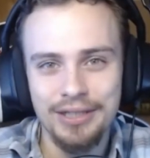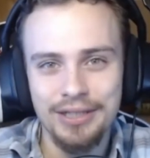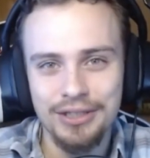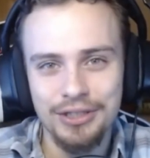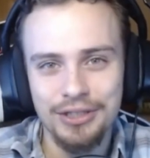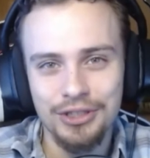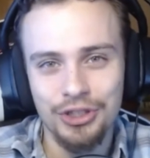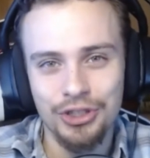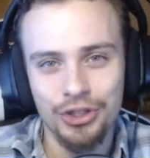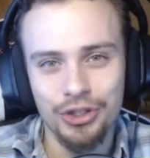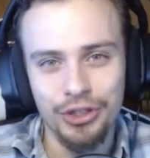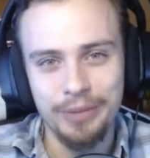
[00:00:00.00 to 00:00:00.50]

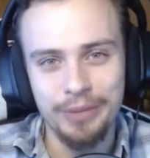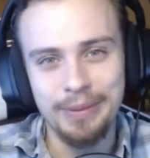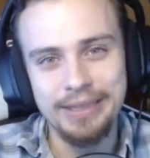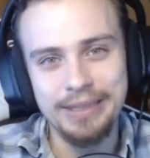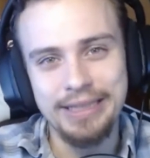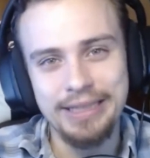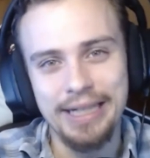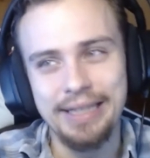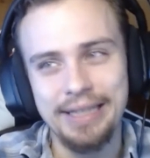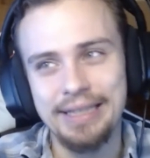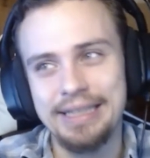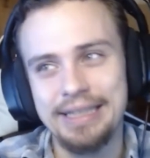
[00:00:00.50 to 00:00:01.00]
streaming
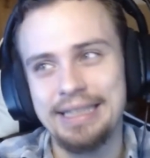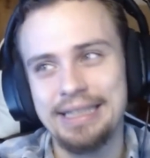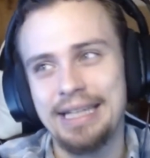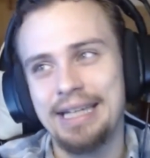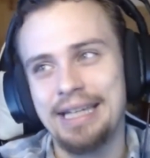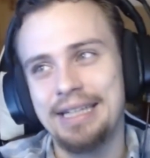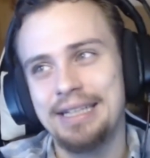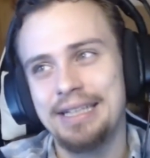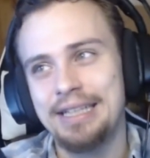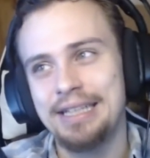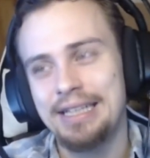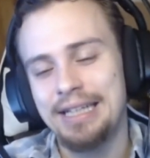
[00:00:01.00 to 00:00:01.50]
daily
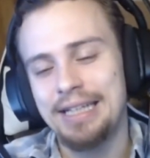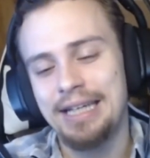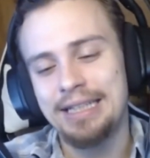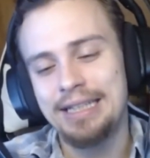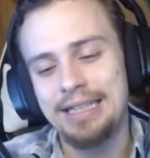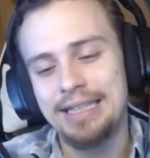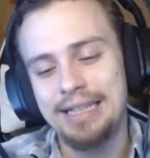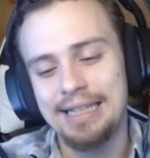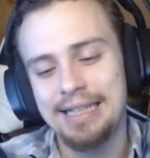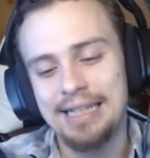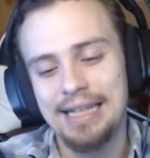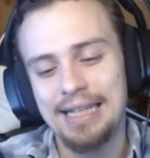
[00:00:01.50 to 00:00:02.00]
again and
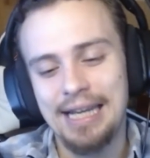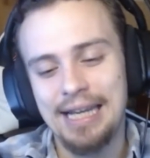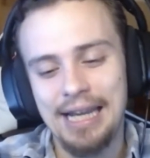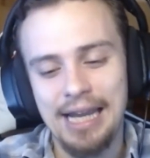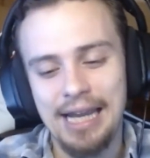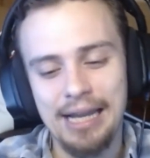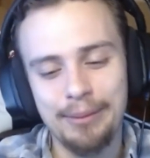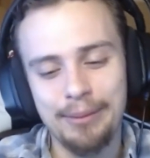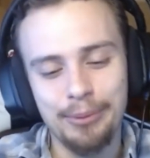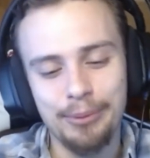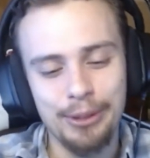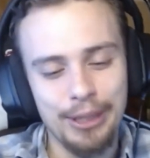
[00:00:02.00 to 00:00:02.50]

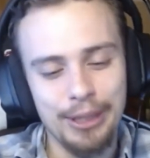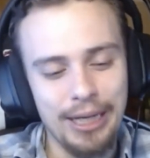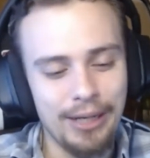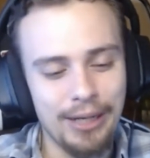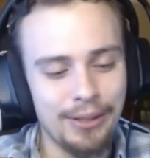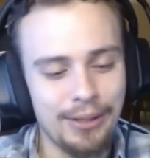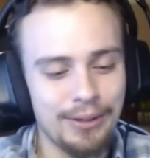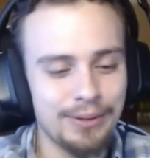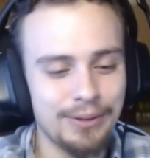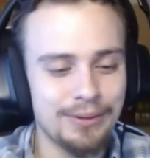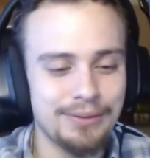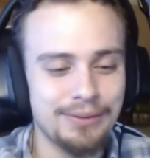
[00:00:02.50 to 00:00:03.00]
hammering
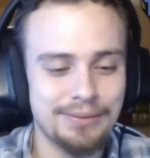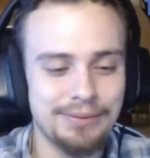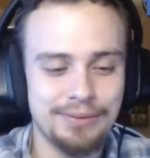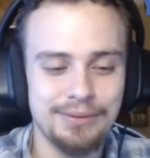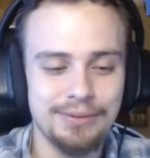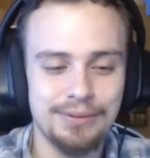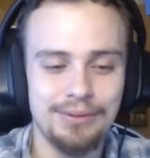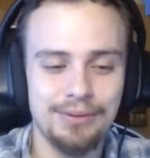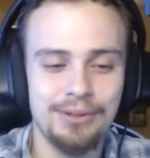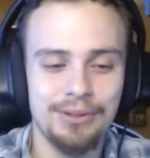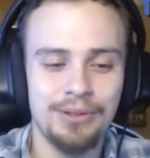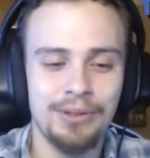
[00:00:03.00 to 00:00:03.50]
out,
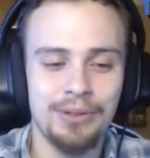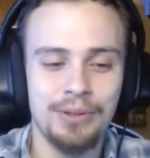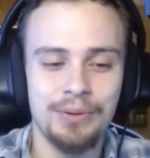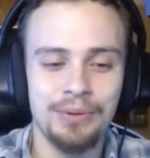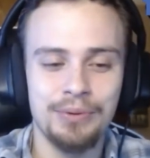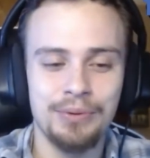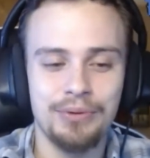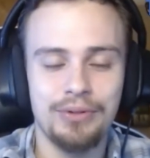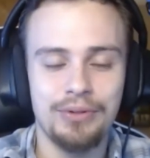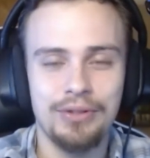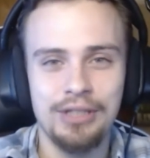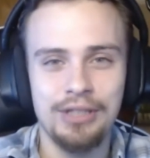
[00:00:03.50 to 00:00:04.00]
you
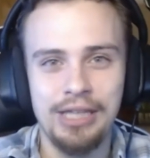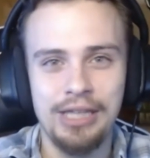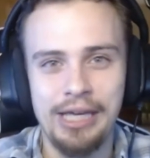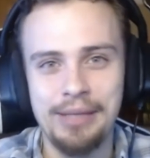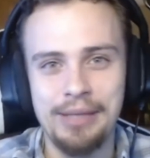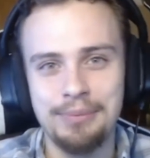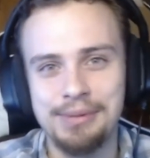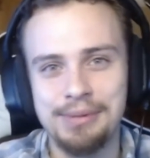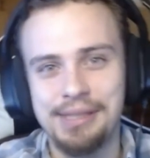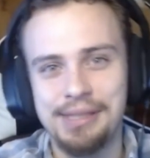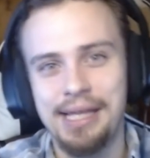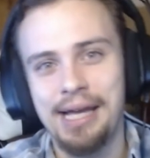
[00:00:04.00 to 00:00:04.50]
know, the
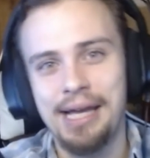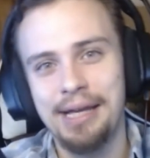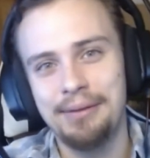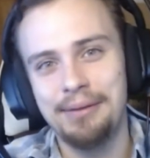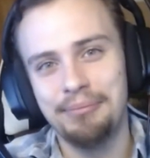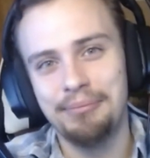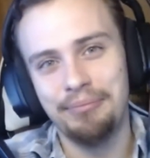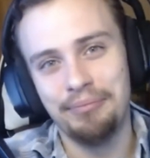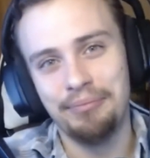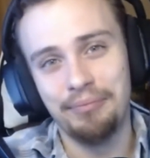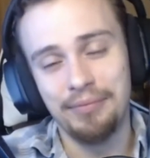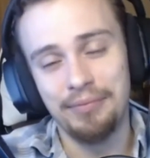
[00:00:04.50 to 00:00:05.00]
games that
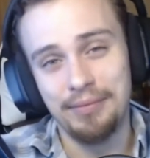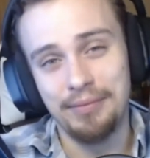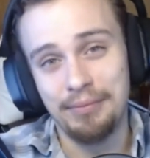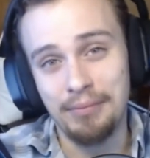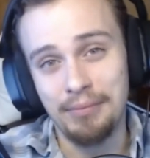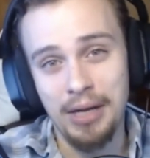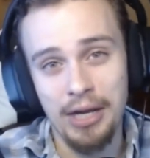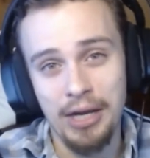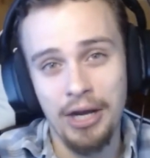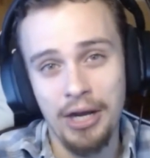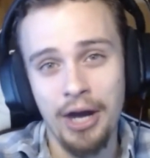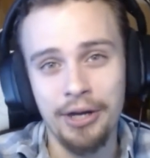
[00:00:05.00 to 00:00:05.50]

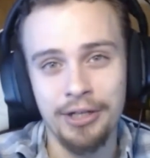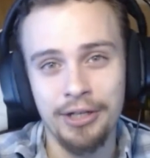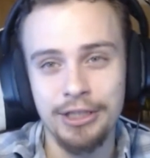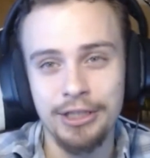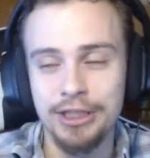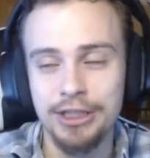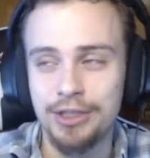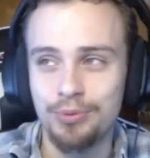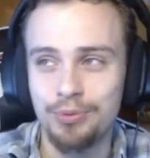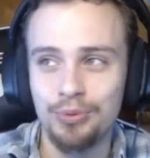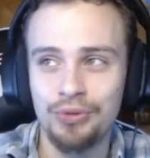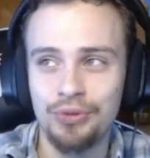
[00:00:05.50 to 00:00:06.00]
my
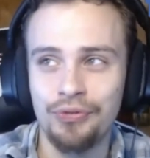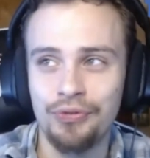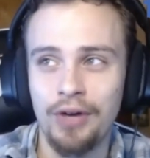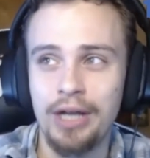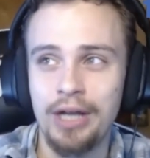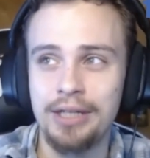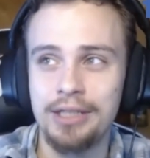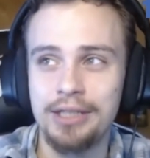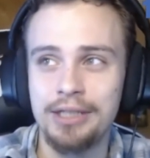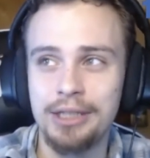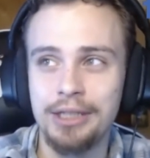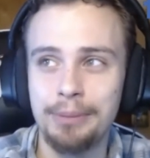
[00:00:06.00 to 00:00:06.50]
audience was
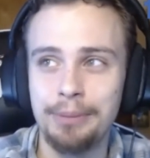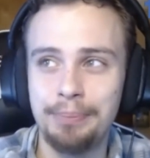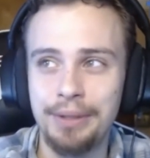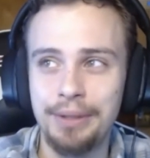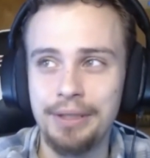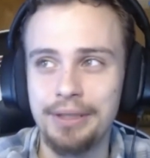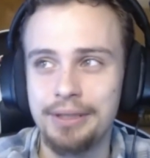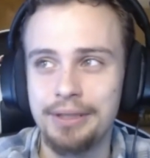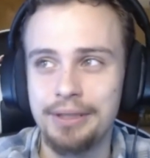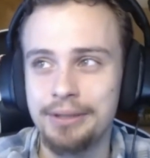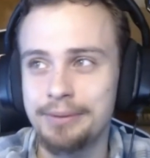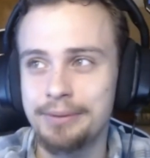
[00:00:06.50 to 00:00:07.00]
finding
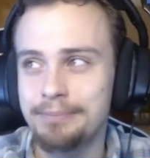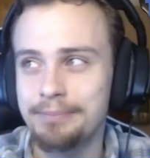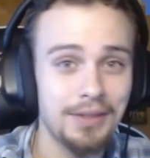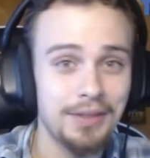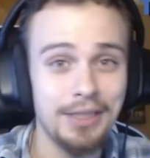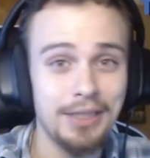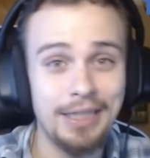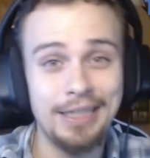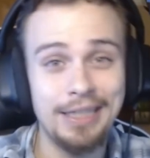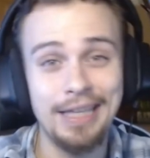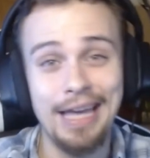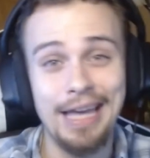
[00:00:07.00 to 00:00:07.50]
appealing.
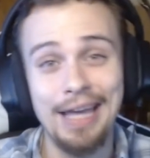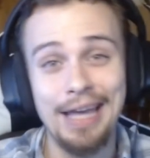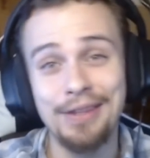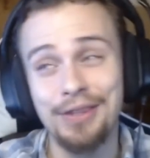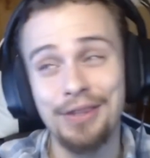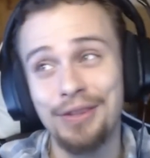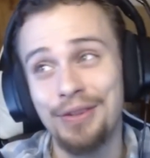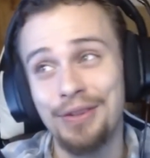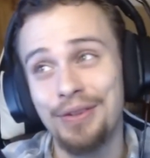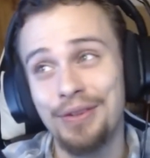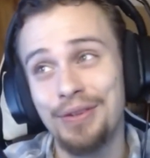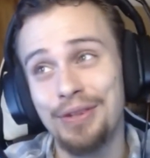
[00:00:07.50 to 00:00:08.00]

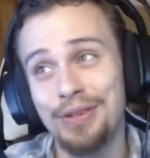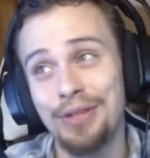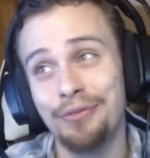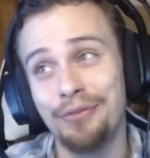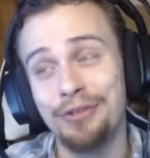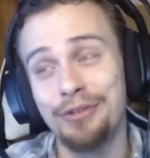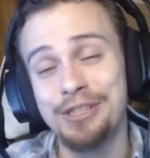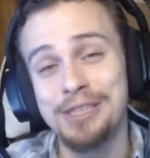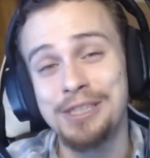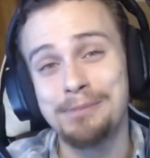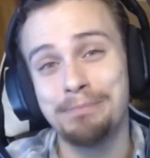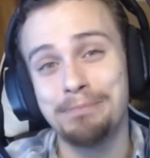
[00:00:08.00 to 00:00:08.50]
And the
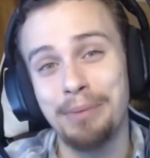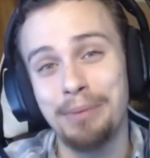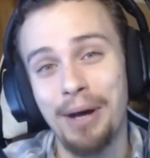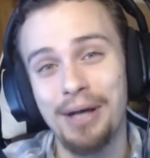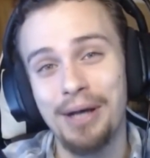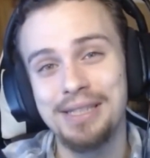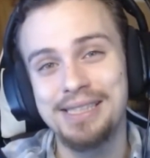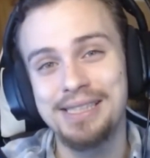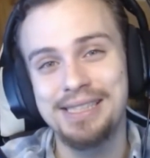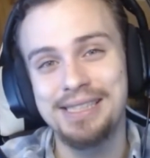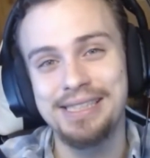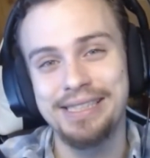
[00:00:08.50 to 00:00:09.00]

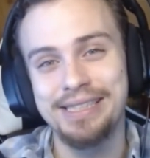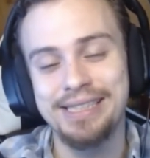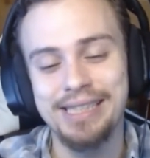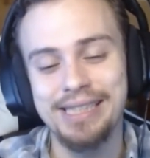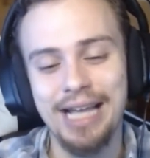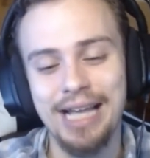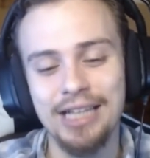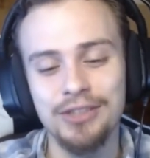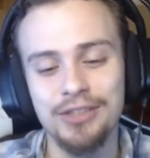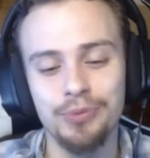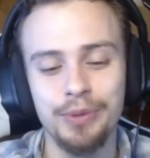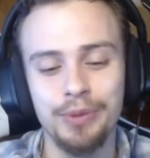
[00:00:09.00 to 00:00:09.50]
response since
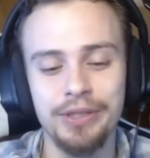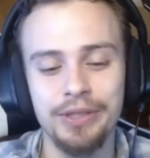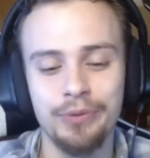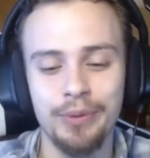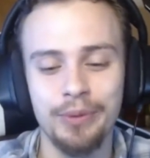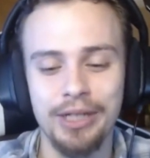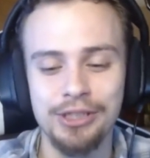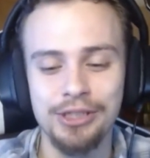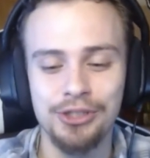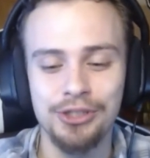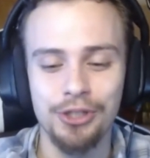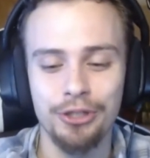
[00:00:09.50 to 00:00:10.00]
last week
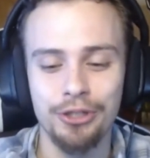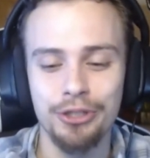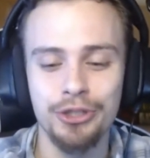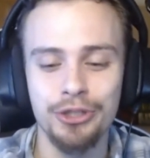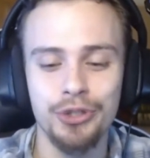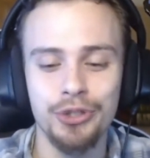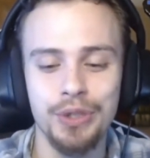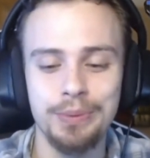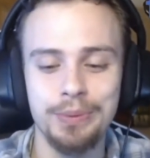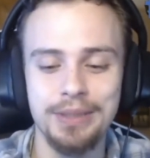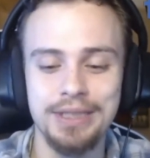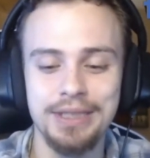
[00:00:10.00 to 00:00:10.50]
when I started
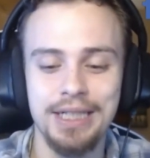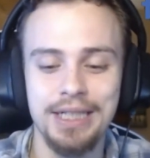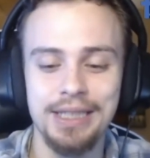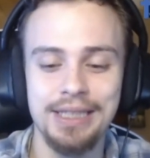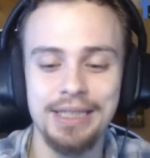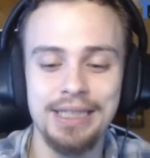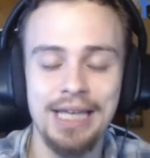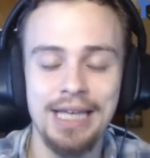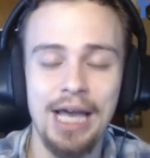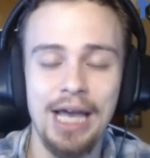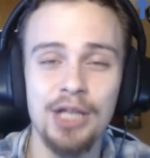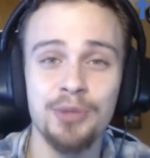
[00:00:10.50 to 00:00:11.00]
streaming
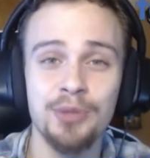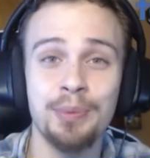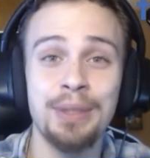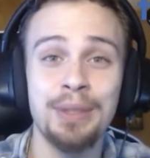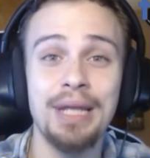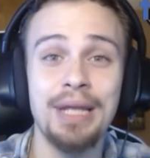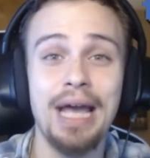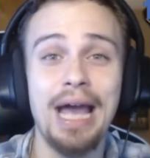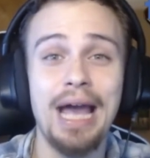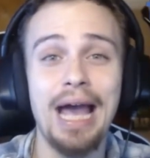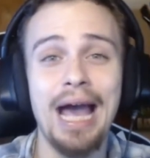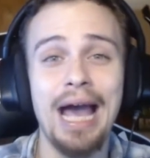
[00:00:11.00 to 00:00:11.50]
daily has
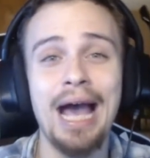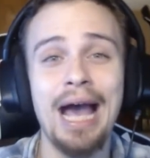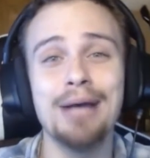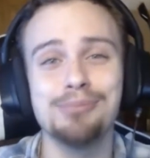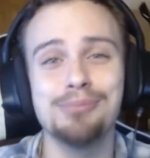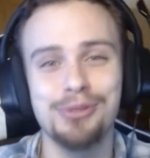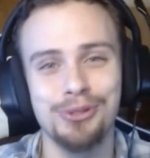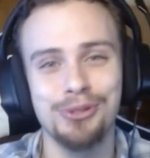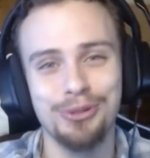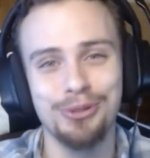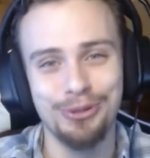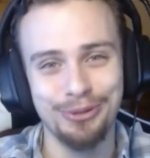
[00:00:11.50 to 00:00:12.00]
been
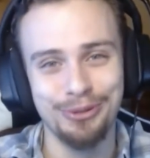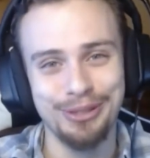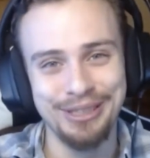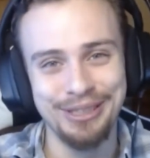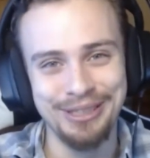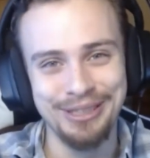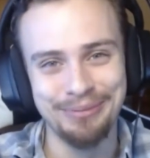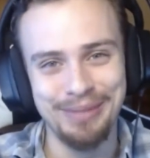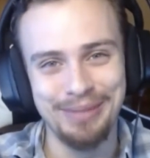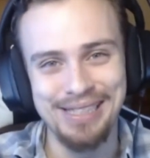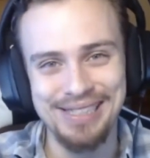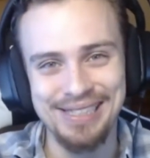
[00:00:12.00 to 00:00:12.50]
absolutely
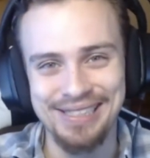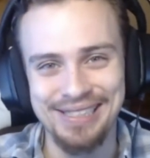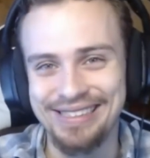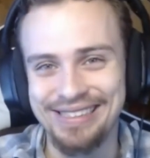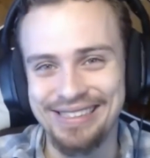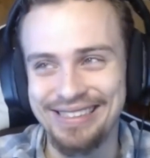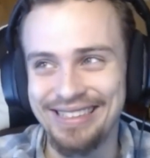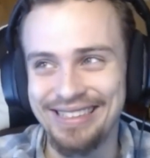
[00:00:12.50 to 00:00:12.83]
amazing.